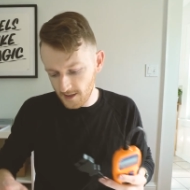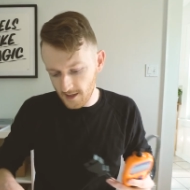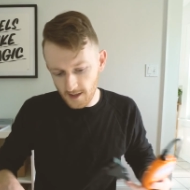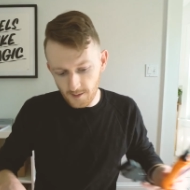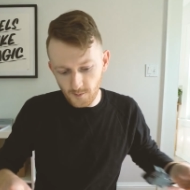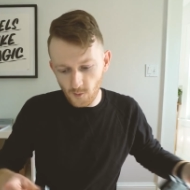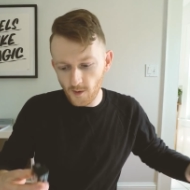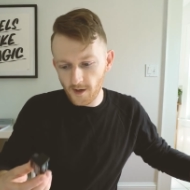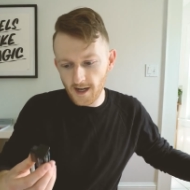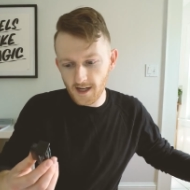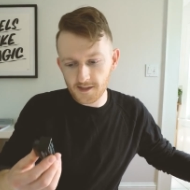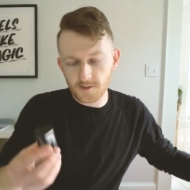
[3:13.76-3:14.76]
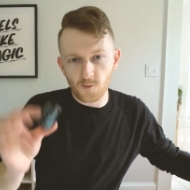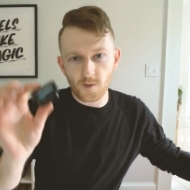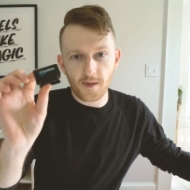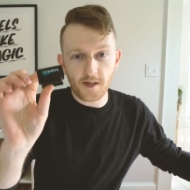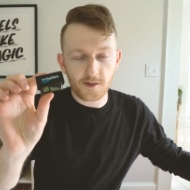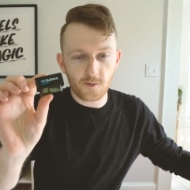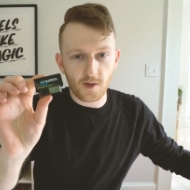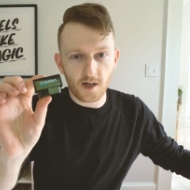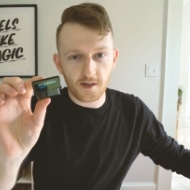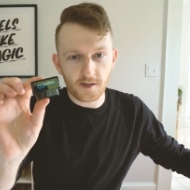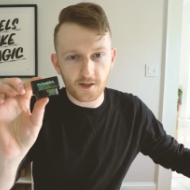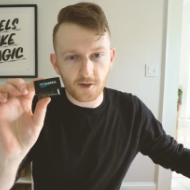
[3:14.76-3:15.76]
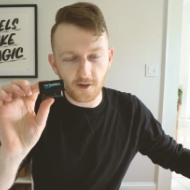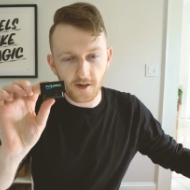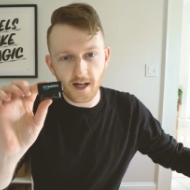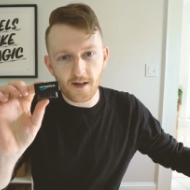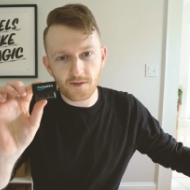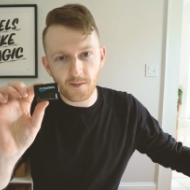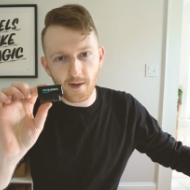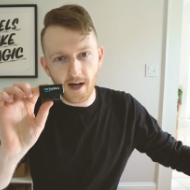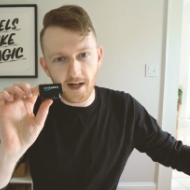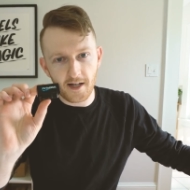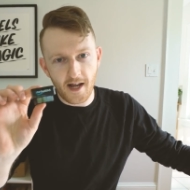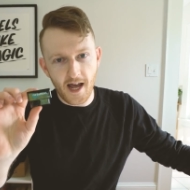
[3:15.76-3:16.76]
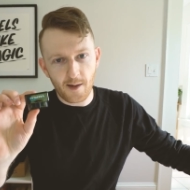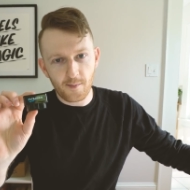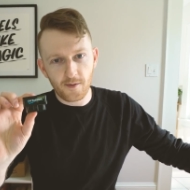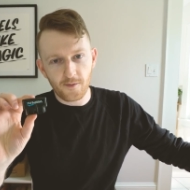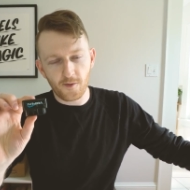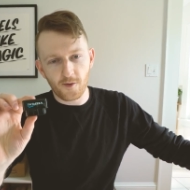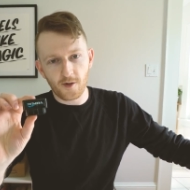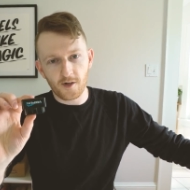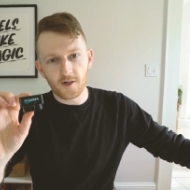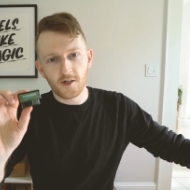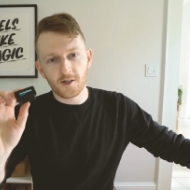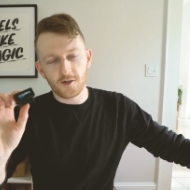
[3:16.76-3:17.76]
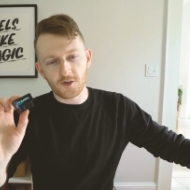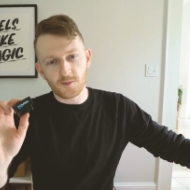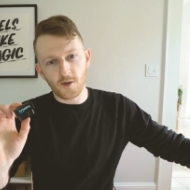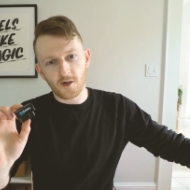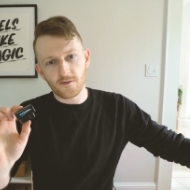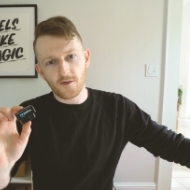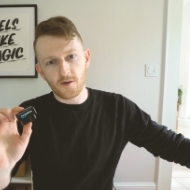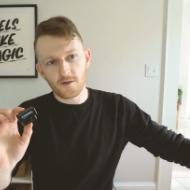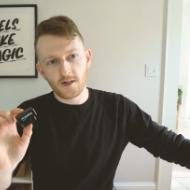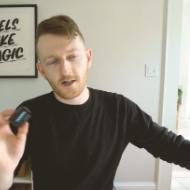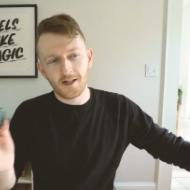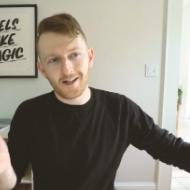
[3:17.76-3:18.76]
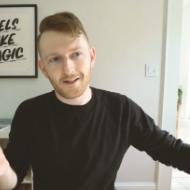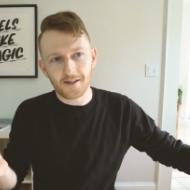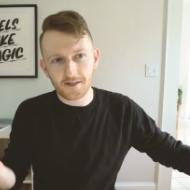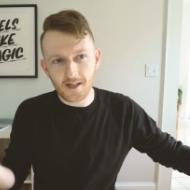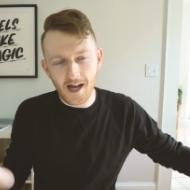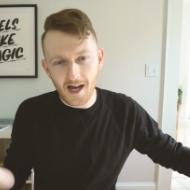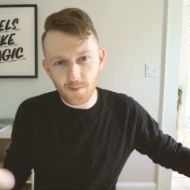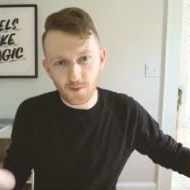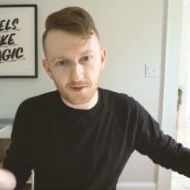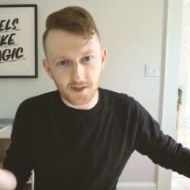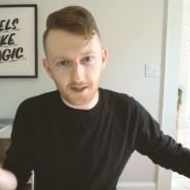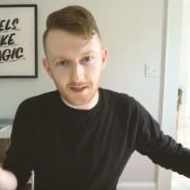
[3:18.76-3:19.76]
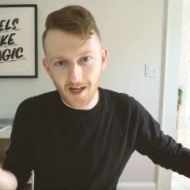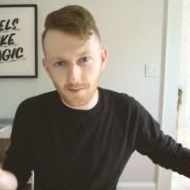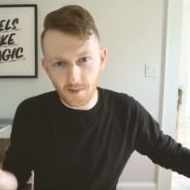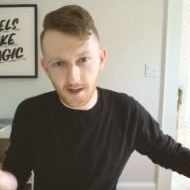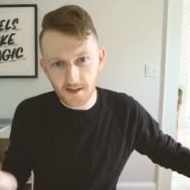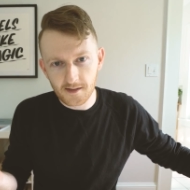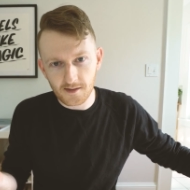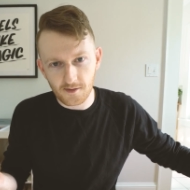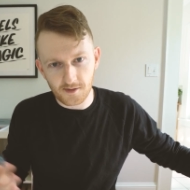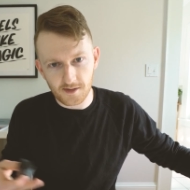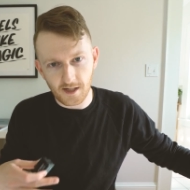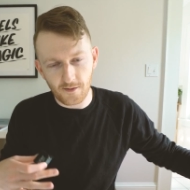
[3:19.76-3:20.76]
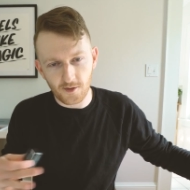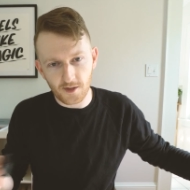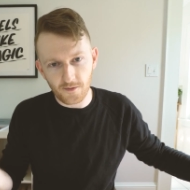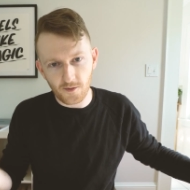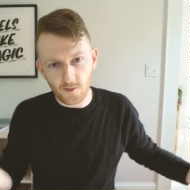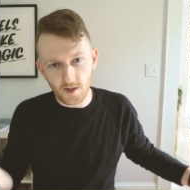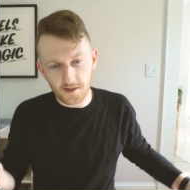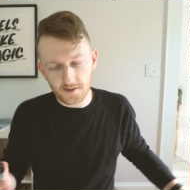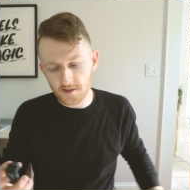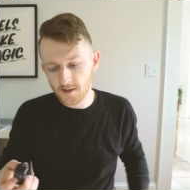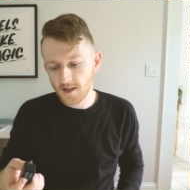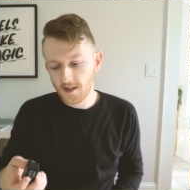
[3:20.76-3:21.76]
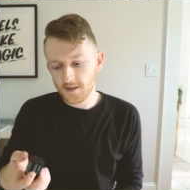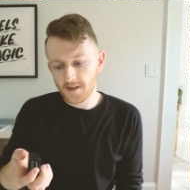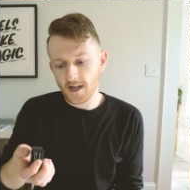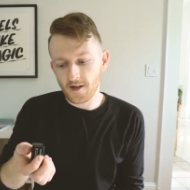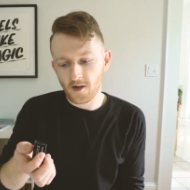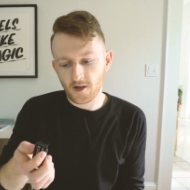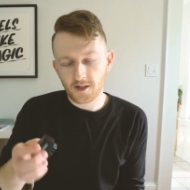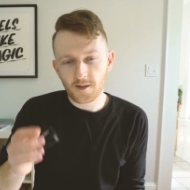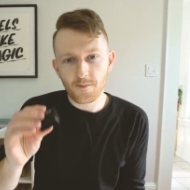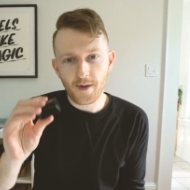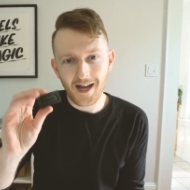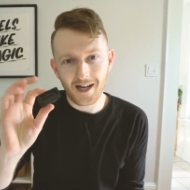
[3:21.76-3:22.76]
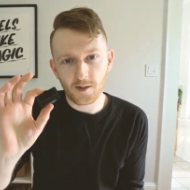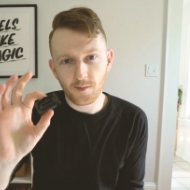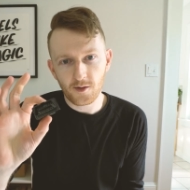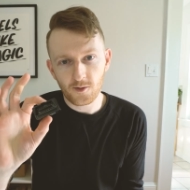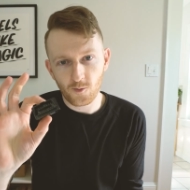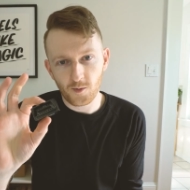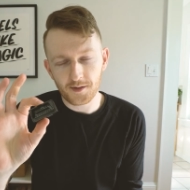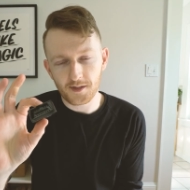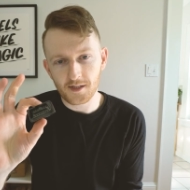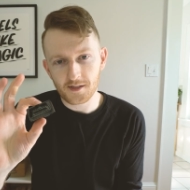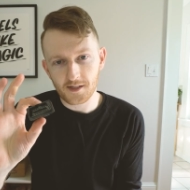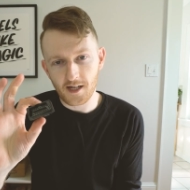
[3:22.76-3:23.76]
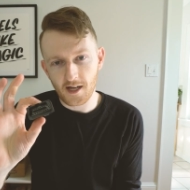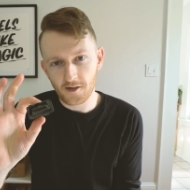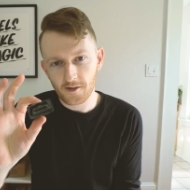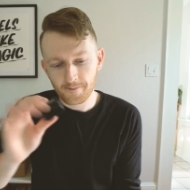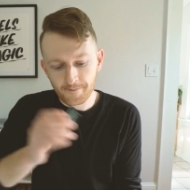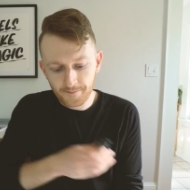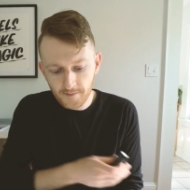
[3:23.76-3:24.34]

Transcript: Um, whereas with this one, you're gonna have to buy an app for your smartphone. I think the app was like 10 bucks. There's several different ones that are compatible with this scanner.